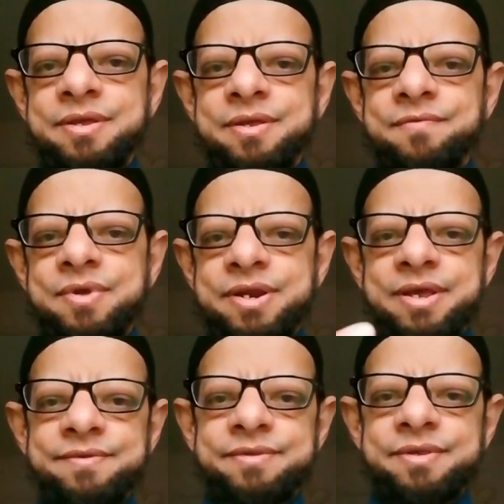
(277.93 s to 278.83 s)

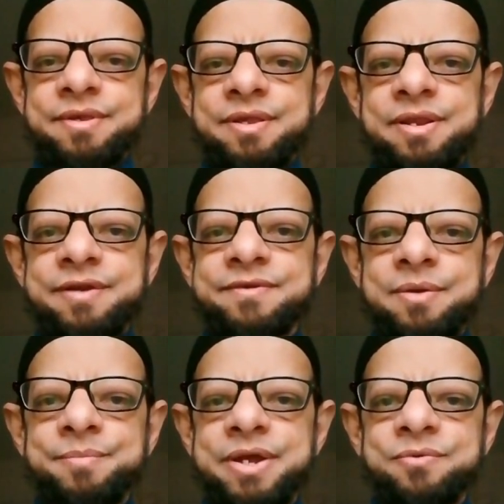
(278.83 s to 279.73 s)
Whereas, let's
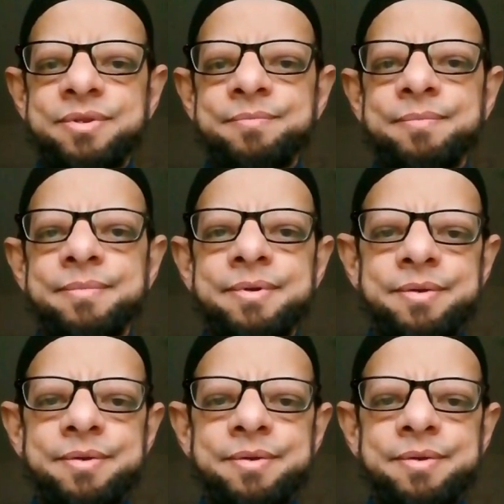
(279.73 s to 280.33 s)
come back to the